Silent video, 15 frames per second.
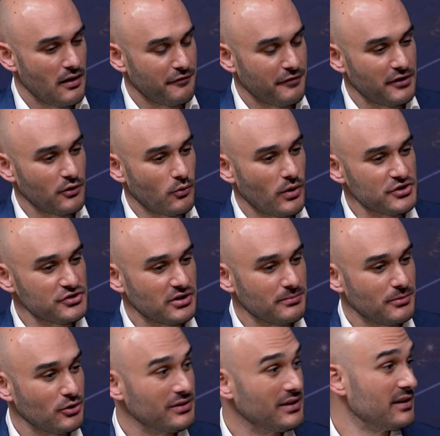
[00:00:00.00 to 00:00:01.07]
A final question
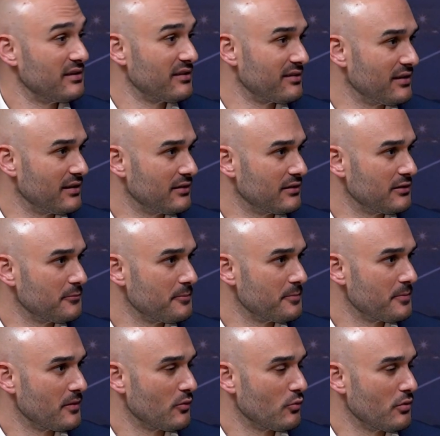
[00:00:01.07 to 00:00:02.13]
about data center.
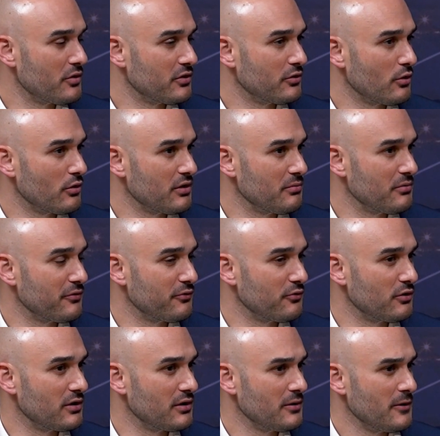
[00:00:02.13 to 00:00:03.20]
We were talking
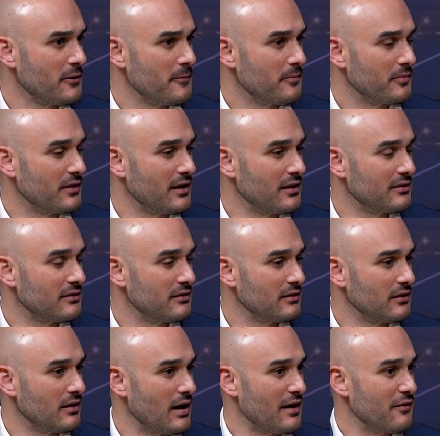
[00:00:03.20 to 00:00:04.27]
before that
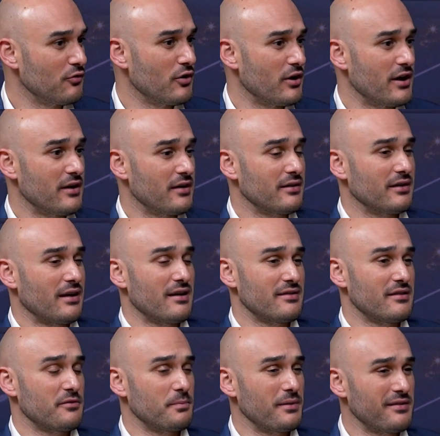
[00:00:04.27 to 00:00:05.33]
Ivanhoé has
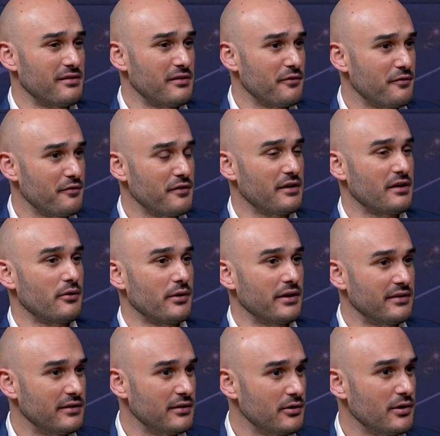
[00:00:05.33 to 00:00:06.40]
a specific
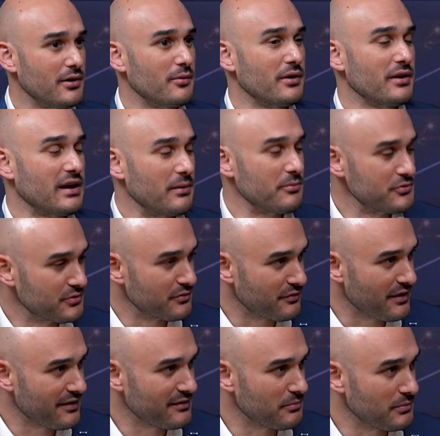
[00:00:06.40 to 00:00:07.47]
criteria when it comes to
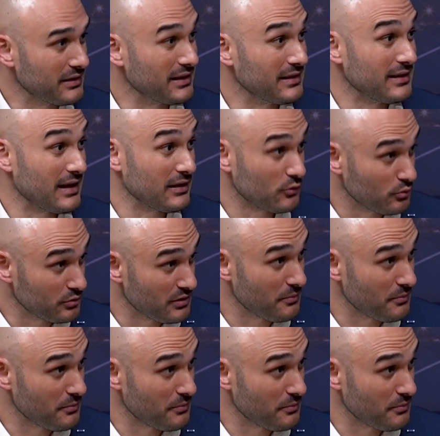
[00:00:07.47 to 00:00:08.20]
investment, and that could